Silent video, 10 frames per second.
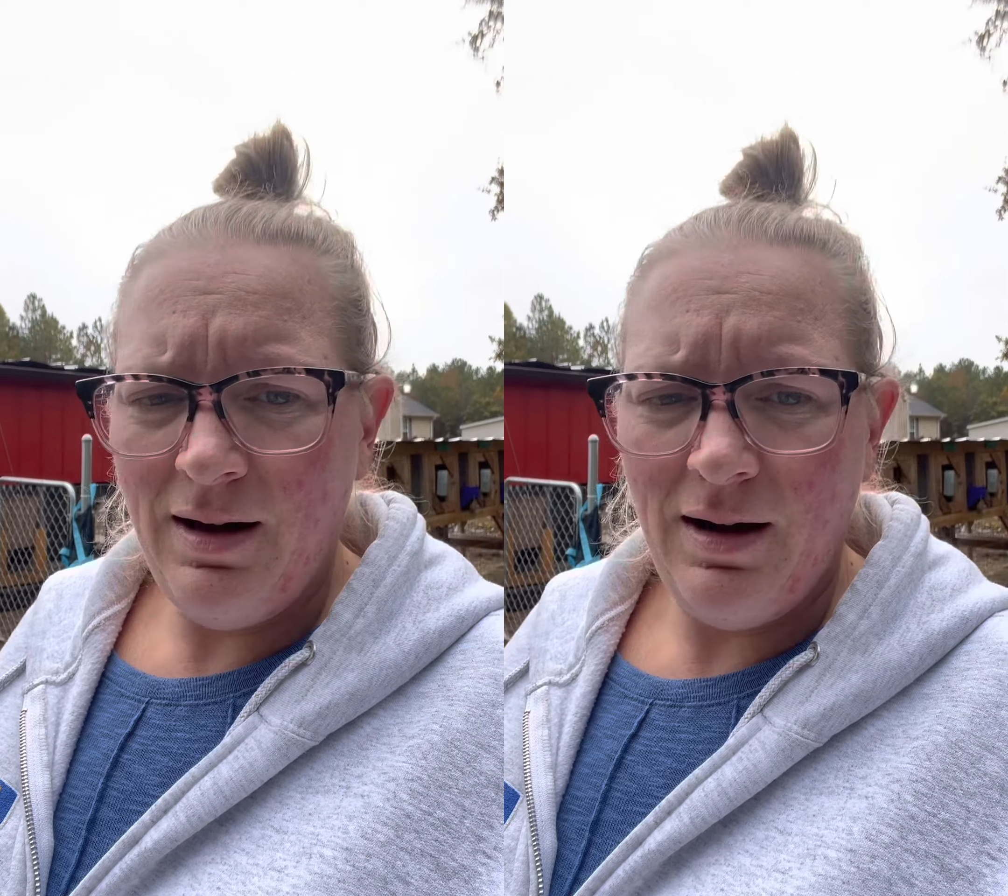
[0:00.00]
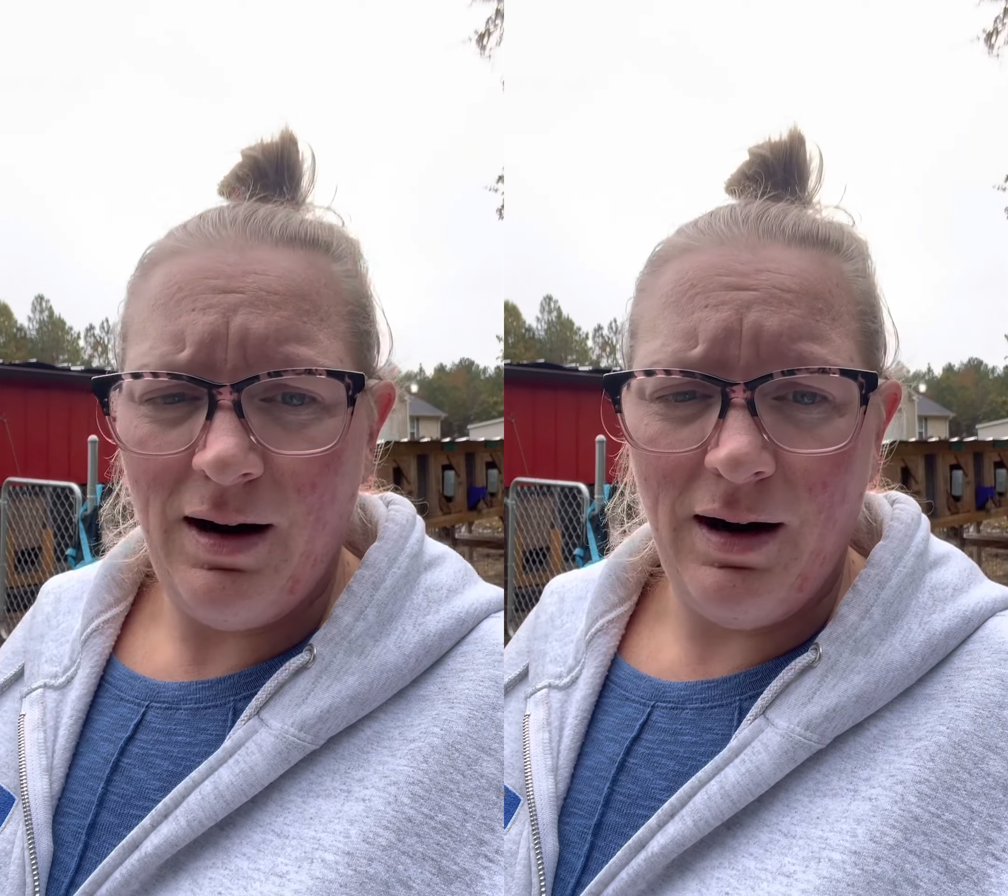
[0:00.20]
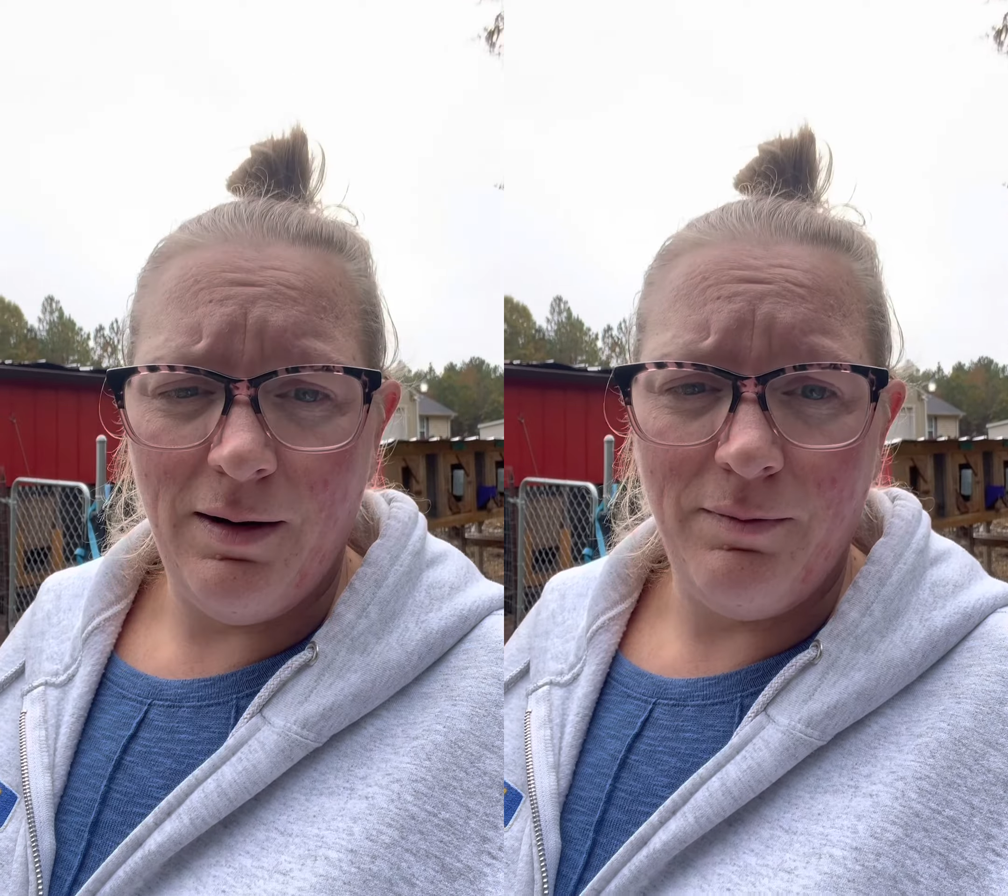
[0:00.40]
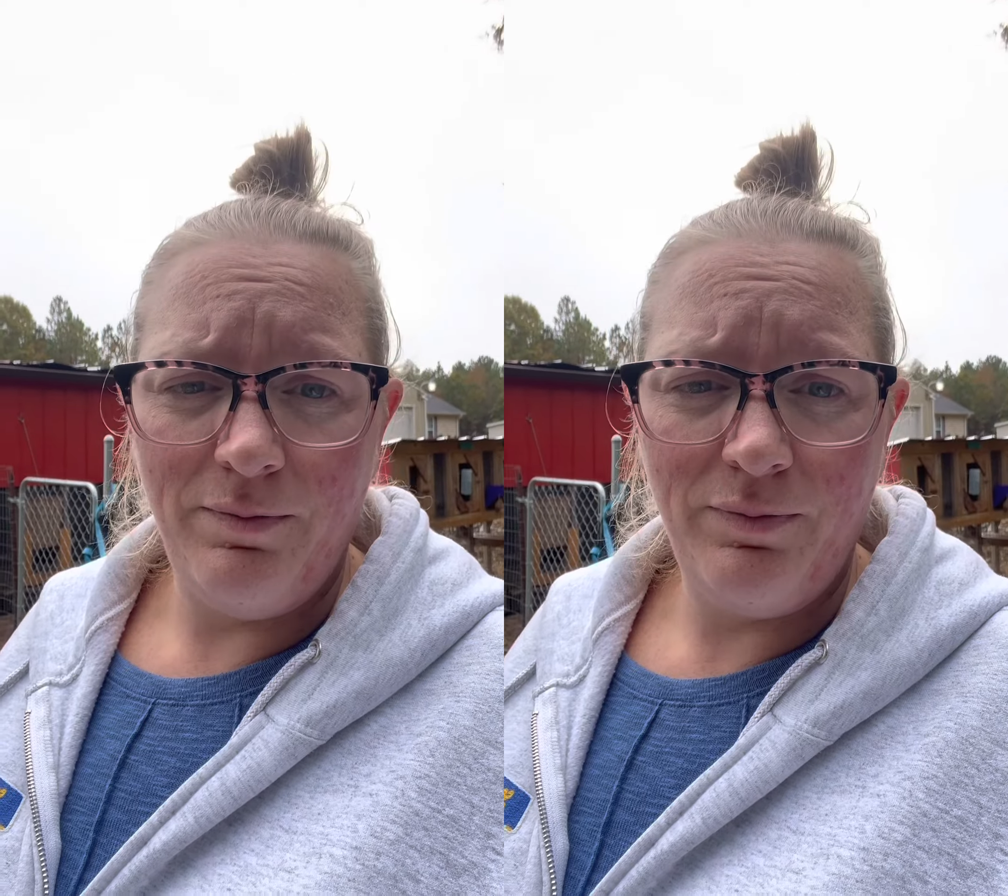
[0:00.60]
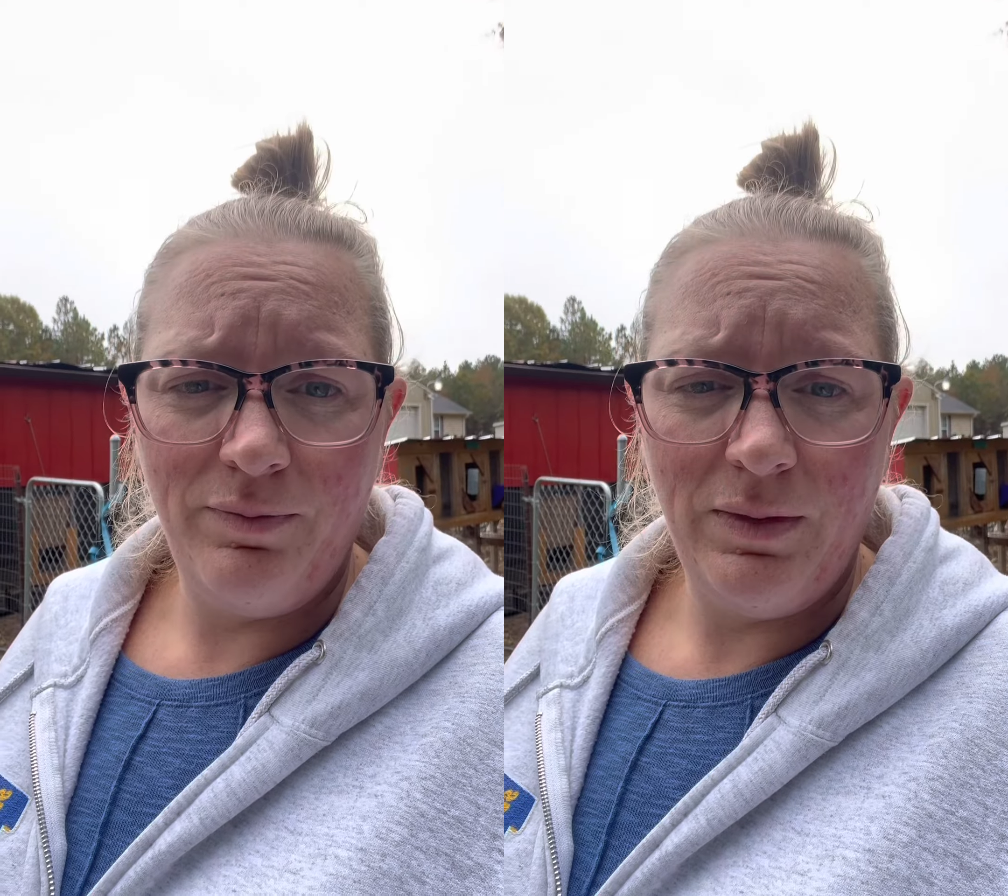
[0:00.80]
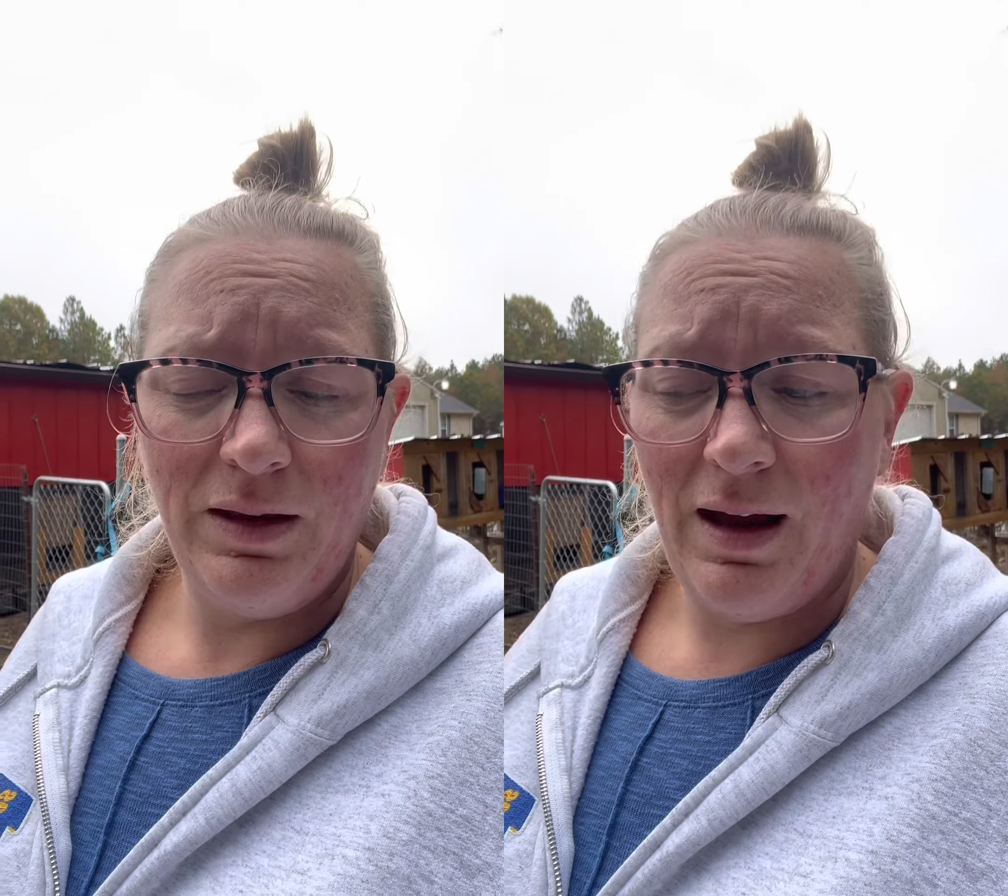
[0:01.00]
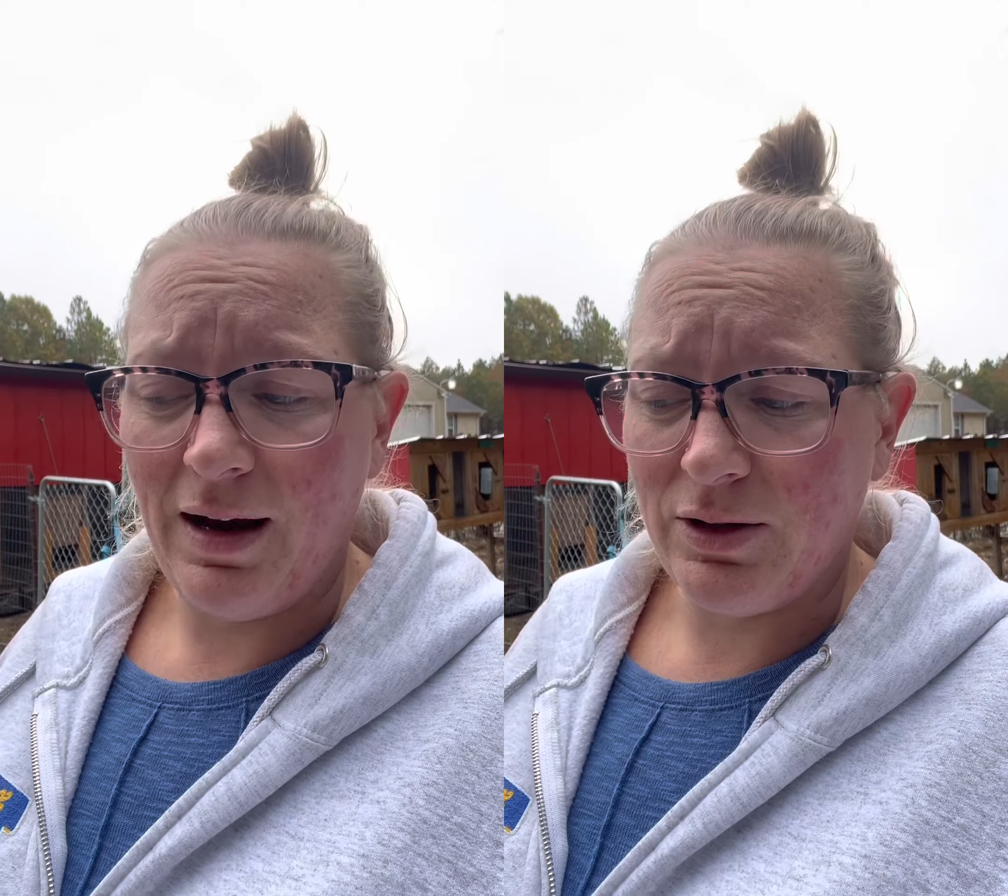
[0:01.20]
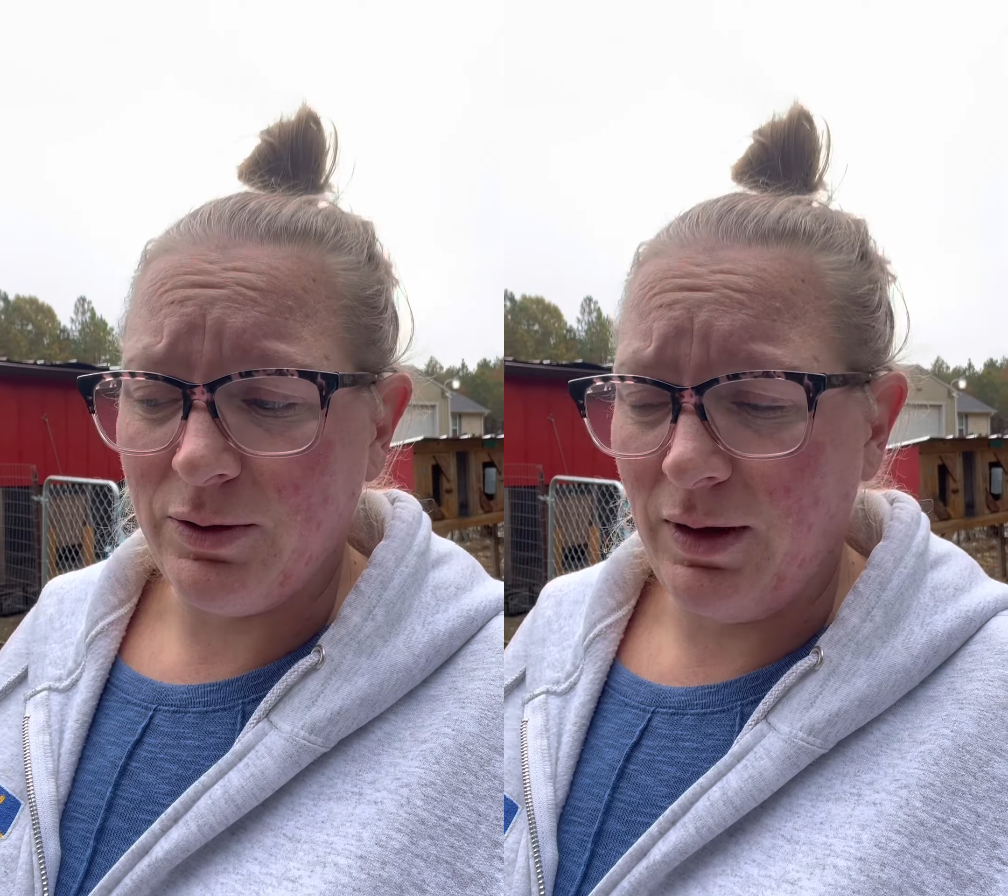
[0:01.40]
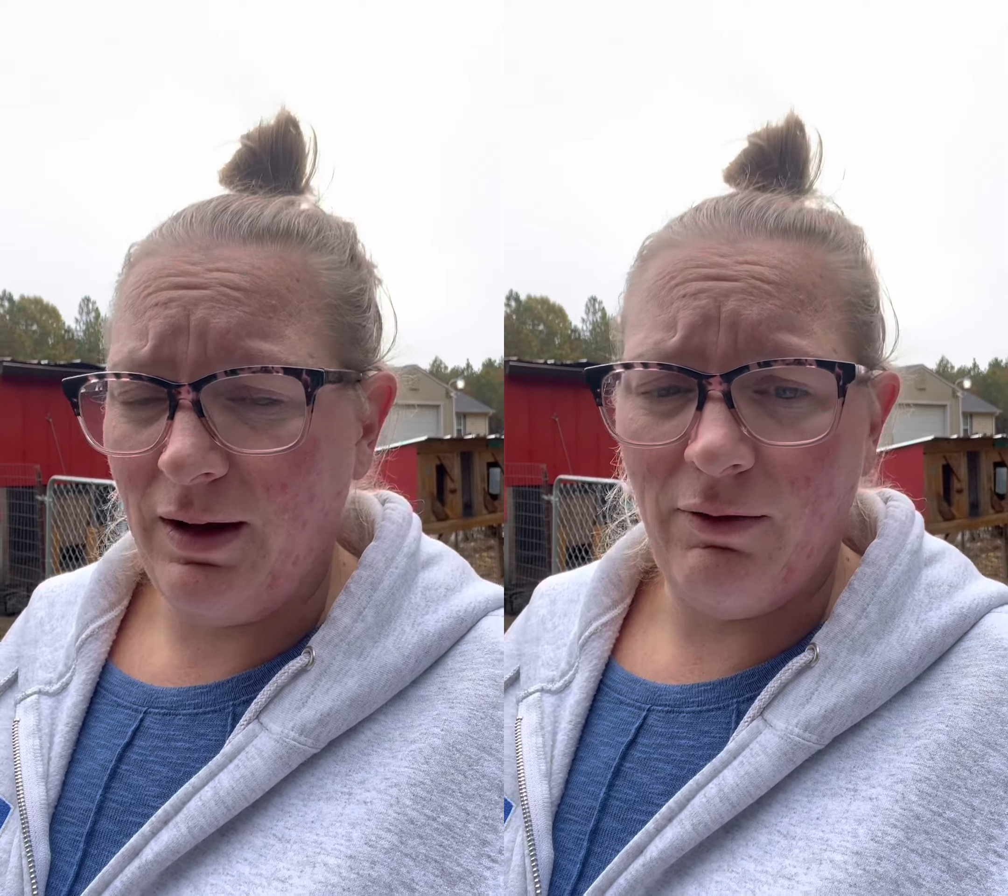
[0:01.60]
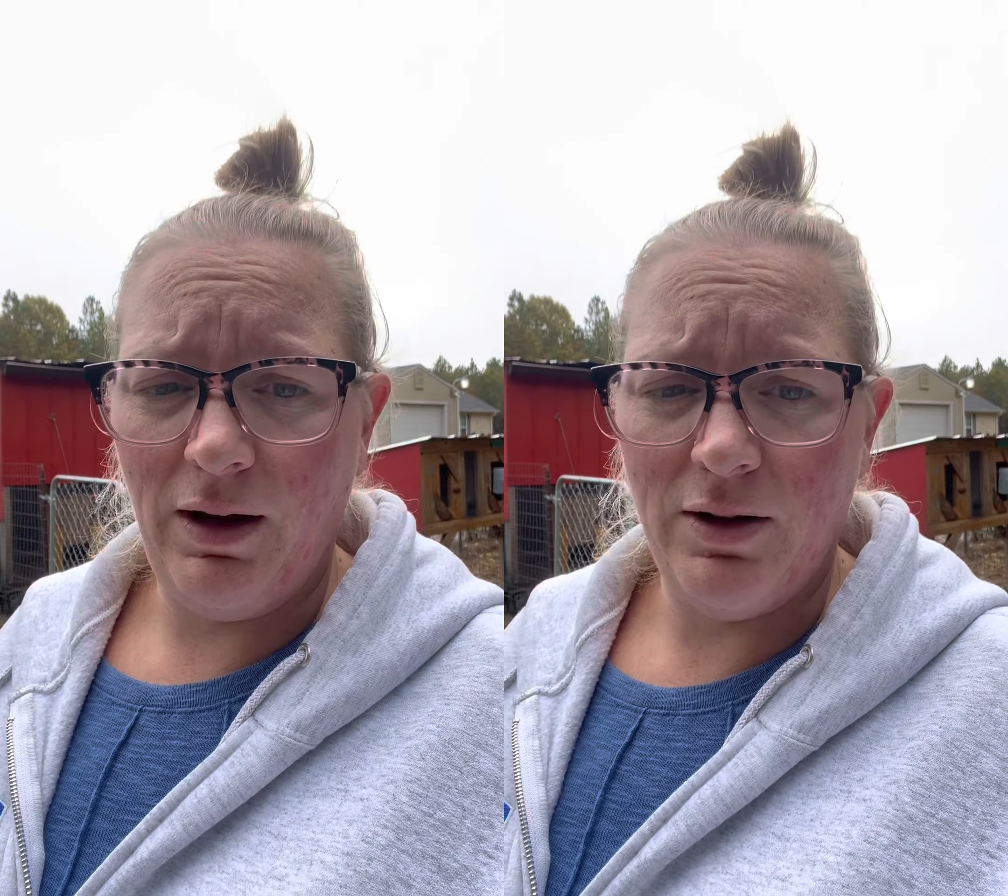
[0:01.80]
am actually
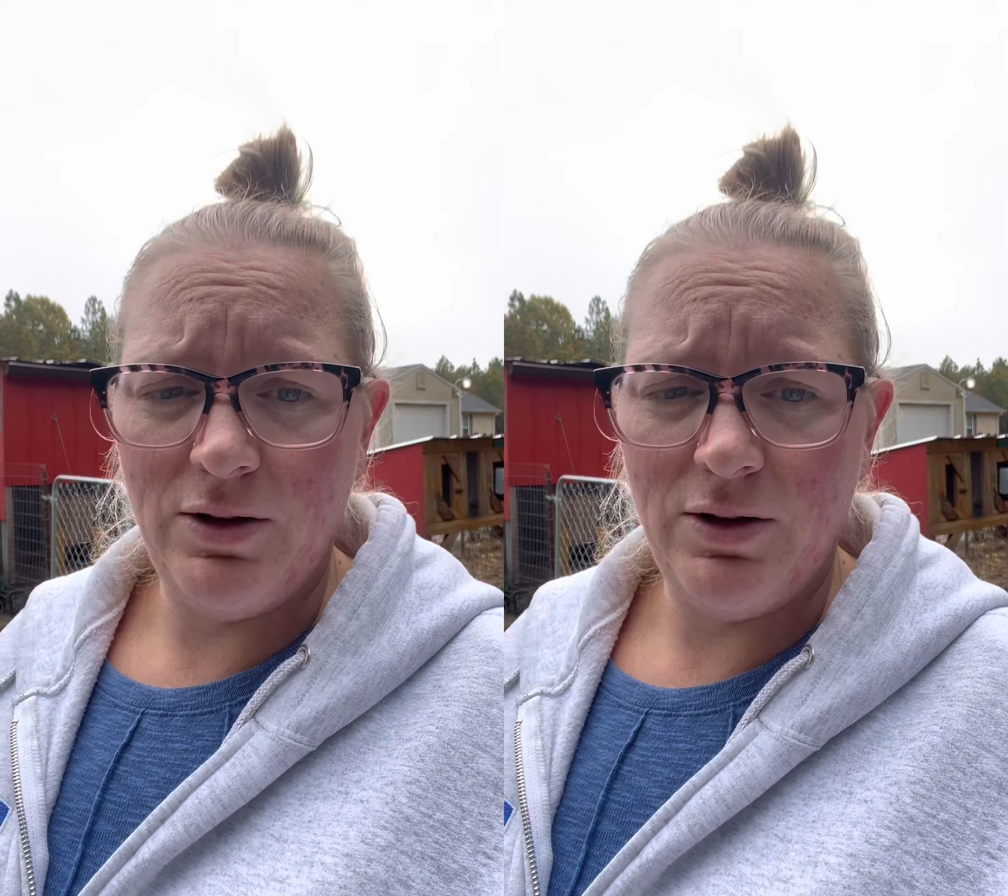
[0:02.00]
giving